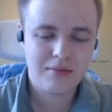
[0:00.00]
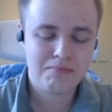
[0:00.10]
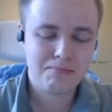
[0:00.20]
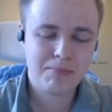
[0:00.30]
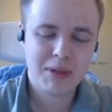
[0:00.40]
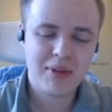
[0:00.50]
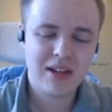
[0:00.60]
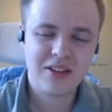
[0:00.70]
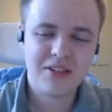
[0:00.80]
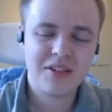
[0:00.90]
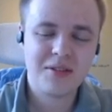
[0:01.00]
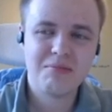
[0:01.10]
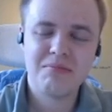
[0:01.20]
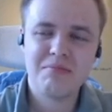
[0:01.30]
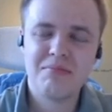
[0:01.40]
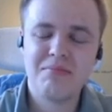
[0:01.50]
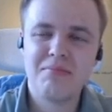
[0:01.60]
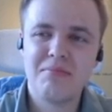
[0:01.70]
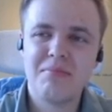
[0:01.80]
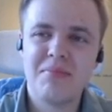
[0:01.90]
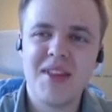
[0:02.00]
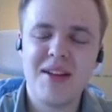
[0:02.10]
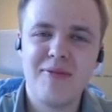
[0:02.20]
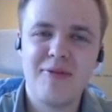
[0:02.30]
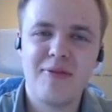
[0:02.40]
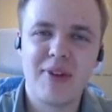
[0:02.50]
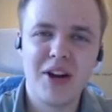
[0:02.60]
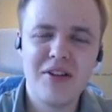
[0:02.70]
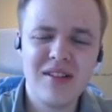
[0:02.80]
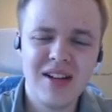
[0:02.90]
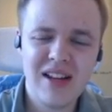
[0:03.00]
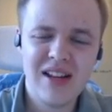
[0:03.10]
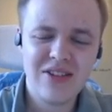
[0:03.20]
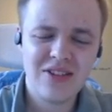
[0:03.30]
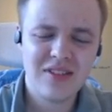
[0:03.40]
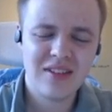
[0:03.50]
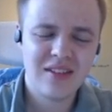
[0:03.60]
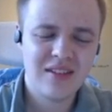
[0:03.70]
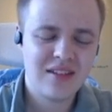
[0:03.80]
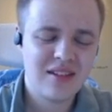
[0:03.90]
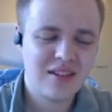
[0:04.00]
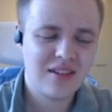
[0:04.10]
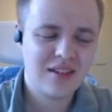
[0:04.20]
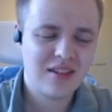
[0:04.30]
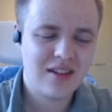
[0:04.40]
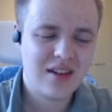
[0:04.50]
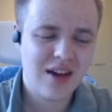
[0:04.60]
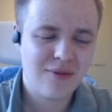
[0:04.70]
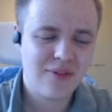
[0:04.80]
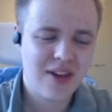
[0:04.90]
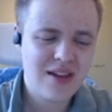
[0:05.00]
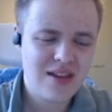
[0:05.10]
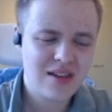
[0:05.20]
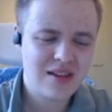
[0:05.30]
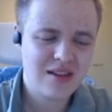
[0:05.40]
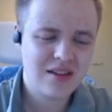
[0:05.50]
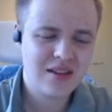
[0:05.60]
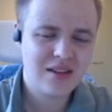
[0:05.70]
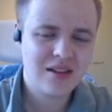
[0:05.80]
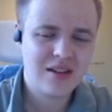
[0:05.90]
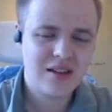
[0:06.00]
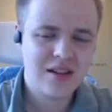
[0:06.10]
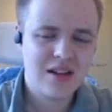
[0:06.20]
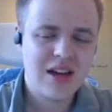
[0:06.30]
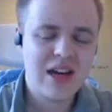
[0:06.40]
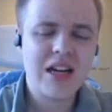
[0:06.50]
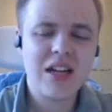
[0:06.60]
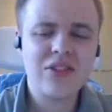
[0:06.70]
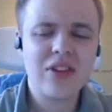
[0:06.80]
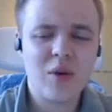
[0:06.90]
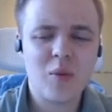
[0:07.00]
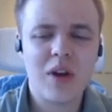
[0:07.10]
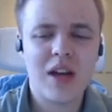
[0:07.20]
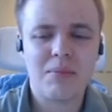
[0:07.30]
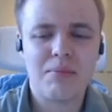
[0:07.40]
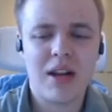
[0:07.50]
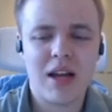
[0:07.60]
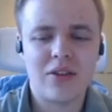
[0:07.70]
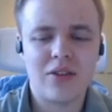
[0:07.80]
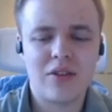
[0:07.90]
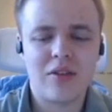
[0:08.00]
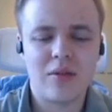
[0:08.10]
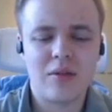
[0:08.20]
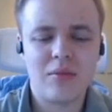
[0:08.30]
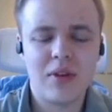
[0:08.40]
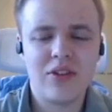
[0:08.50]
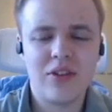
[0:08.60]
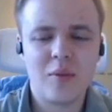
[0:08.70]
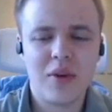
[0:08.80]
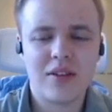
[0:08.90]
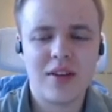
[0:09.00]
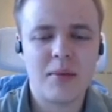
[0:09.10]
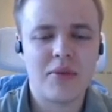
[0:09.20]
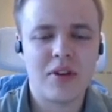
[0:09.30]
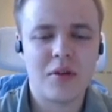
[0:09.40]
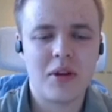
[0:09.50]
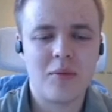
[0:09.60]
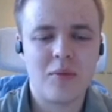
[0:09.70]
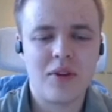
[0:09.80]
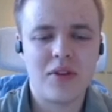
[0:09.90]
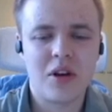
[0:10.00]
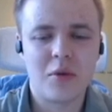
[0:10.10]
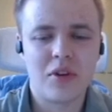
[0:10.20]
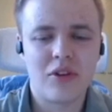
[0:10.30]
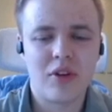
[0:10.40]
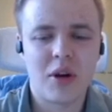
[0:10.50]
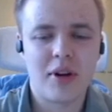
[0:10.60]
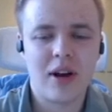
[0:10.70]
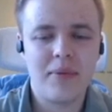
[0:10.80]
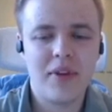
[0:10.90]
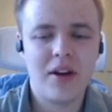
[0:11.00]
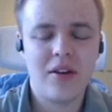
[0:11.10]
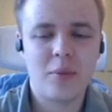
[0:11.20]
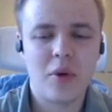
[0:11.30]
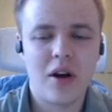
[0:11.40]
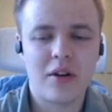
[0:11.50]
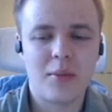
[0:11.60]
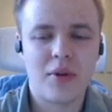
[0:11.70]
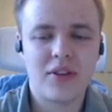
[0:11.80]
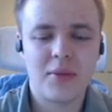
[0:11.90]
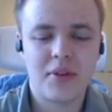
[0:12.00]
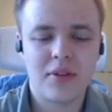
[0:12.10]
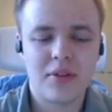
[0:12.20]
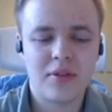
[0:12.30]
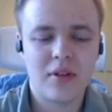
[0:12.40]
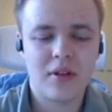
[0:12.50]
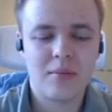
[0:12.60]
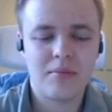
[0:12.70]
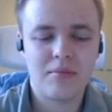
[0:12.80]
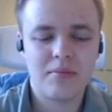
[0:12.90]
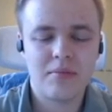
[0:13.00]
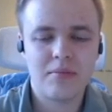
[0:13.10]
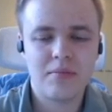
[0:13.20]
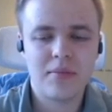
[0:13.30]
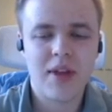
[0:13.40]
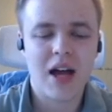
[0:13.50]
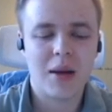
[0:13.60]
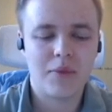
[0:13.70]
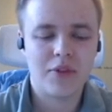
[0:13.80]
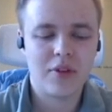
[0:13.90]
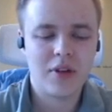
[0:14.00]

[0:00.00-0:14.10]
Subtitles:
But I mean, it's not filler, at least. I think. It's a weird place to... It's a weird time to do it, when you go to the astronomy club. There were other more intimate times.